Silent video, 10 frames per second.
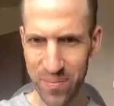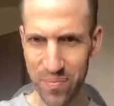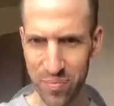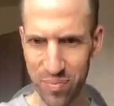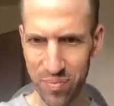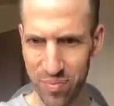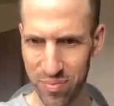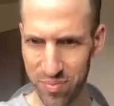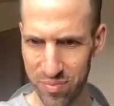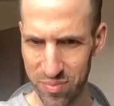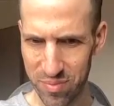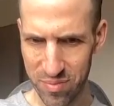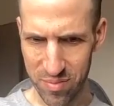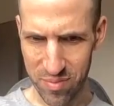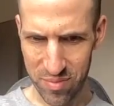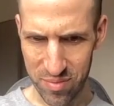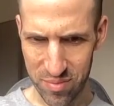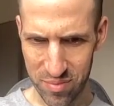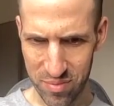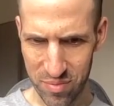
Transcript: (no one is talking)